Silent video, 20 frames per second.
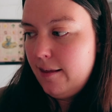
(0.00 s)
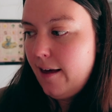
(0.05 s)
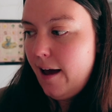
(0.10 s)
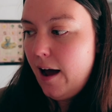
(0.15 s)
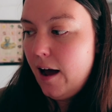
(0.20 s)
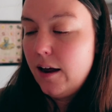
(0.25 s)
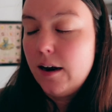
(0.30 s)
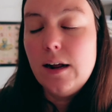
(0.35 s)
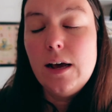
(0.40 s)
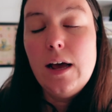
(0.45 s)

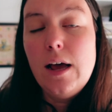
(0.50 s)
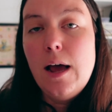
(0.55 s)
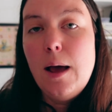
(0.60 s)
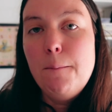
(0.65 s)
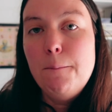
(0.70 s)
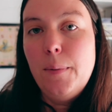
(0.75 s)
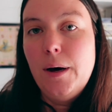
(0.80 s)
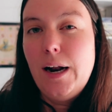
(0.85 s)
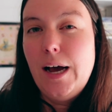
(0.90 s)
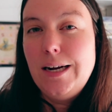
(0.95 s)
that,
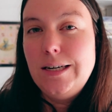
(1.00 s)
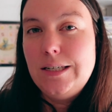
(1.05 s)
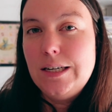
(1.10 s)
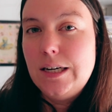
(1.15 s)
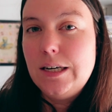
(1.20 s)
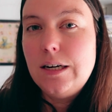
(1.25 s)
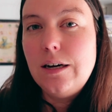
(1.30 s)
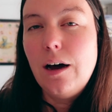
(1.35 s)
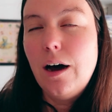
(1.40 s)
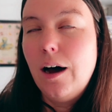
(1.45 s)
but I
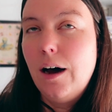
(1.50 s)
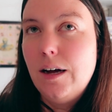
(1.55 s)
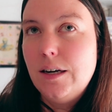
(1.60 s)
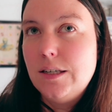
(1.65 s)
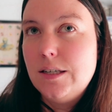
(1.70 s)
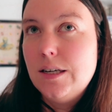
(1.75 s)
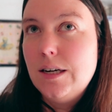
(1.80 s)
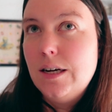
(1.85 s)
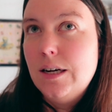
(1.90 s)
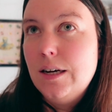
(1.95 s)
did
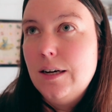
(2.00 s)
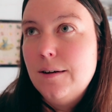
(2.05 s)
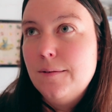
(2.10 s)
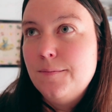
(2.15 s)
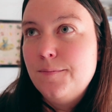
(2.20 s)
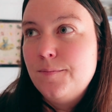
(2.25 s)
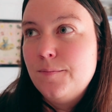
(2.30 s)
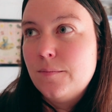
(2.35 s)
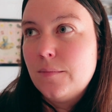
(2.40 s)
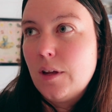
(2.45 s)
cut
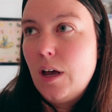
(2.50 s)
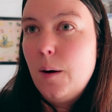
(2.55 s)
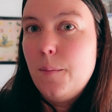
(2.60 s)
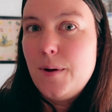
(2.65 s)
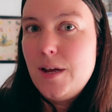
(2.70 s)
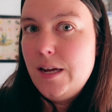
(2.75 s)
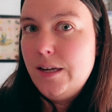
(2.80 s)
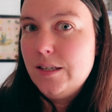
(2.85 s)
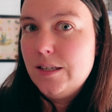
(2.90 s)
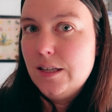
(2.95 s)
a
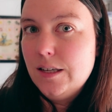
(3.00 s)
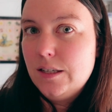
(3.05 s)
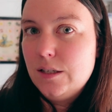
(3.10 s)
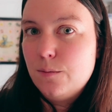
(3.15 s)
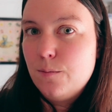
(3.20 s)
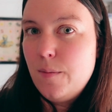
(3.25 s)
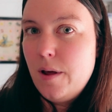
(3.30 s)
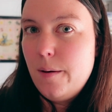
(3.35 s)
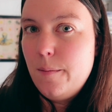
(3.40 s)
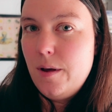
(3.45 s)
piece
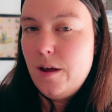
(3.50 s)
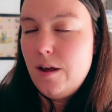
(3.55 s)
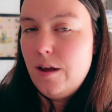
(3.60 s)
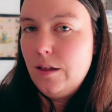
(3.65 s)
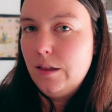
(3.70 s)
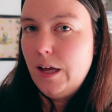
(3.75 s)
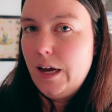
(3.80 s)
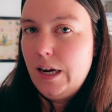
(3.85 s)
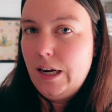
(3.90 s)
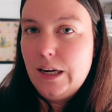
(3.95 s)
that's maybe
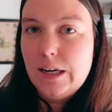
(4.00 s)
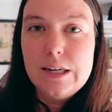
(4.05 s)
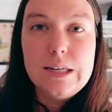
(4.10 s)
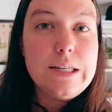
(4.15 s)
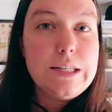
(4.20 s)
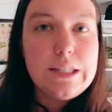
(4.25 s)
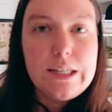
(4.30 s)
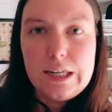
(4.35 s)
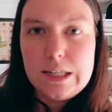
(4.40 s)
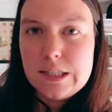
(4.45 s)
like
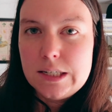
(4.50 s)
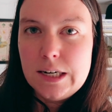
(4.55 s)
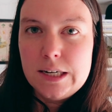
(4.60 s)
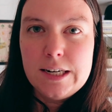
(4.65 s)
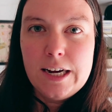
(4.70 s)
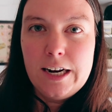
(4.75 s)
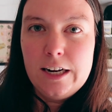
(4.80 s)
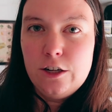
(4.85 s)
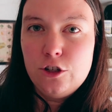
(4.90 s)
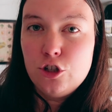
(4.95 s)
6 to
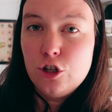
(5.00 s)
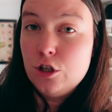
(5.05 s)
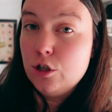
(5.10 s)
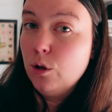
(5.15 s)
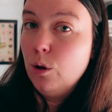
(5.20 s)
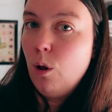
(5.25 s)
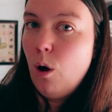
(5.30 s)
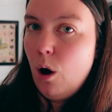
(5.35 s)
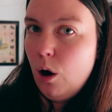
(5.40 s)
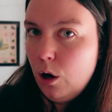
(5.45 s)
10 inches
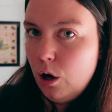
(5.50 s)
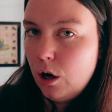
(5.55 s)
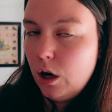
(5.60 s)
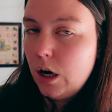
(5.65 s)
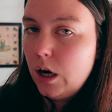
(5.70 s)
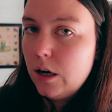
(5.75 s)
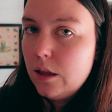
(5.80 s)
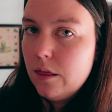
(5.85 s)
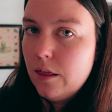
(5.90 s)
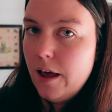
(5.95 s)

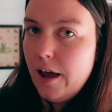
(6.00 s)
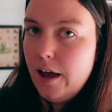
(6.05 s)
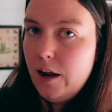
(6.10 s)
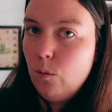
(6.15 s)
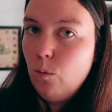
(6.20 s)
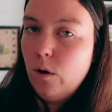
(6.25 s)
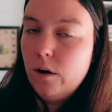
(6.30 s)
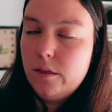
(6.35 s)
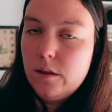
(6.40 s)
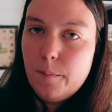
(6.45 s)
longer
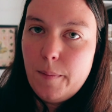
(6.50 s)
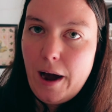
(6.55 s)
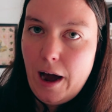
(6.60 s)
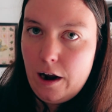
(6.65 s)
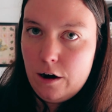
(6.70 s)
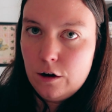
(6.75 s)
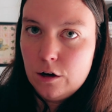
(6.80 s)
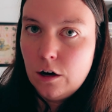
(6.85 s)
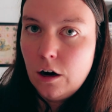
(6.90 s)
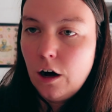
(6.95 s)
than what the
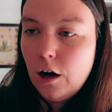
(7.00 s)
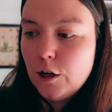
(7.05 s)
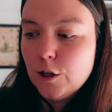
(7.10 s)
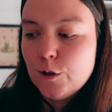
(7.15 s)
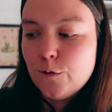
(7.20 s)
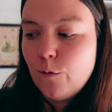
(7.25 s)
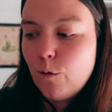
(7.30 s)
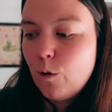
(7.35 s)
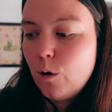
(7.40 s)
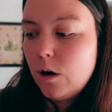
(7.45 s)
pattern
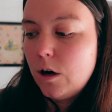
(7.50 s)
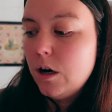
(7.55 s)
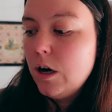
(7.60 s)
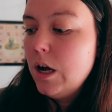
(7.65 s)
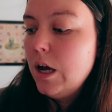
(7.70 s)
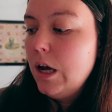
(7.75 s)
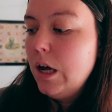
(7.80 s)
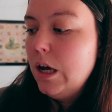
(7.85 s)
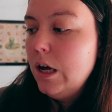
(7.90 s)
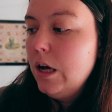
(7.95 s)
calls for.
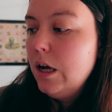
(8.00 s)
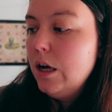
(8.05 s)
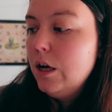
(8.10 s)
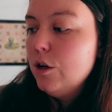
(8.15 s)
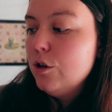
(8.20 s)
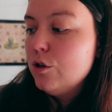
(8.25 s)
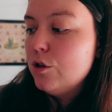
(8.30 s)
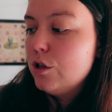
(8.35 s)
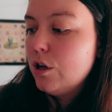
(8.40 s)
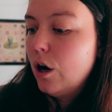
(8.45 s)

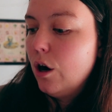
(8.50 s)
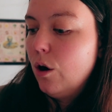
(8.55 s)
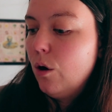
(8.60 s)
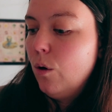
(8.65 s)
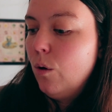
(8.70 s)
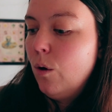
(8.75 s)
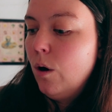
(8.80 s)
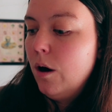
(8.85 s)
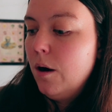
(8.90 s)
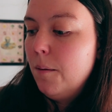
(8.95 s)

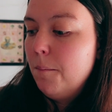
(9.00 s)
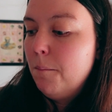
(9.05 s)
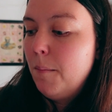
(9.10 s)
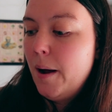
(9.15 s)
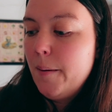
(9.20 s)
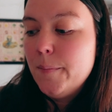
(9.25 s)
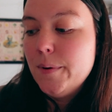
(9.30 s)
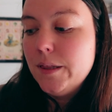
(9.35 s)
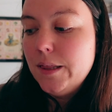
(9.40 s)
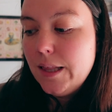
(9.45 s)
So
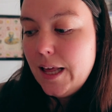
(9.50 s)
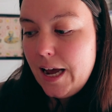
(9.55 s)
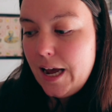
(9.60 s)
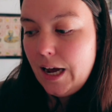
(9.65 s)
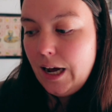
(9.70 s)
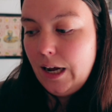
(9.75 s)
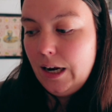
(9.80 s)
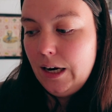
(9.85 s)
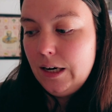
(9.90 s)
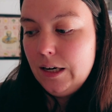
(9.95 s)
my
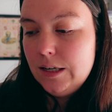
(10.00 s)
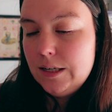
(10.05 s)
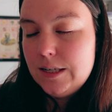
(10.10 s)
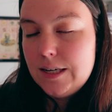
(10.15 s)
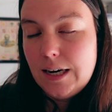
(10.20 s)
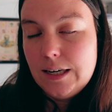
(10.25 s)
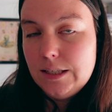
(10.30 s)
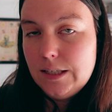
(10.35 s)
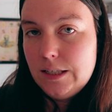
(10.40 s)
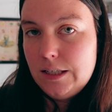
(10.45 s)
plan,
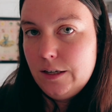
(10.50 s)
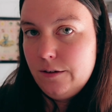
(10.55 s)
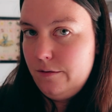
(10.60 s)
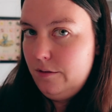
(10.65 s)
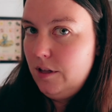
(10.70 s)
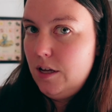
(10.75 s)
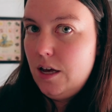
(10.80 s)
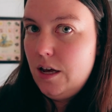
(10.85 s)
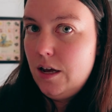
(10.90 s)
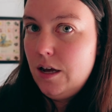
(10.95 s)

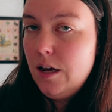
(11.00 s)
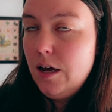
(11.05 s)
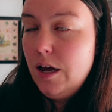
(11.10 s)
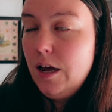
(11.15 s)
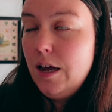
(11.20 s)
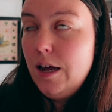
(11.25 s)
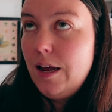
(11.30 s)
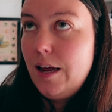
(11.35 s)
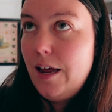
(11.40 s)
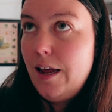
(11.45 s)
tentatively,
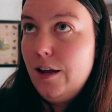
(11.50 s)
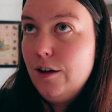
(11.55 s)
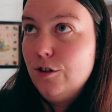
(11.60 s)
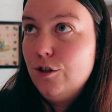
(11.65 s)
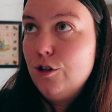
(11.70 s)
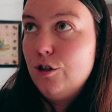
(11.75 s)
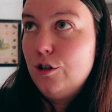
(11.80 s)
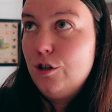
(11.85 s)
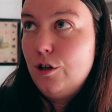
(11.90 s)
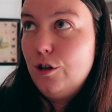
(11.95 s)

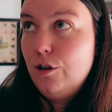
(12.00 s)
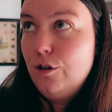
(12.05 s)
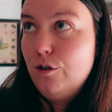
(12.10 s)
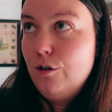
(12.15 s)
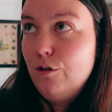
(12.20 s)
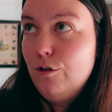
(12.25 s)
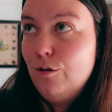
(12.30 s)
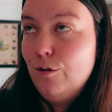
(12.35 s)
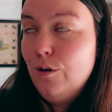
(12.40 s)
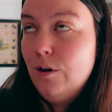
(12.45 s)
is
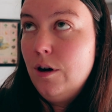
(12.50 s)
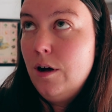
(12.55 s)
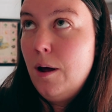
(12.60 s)
to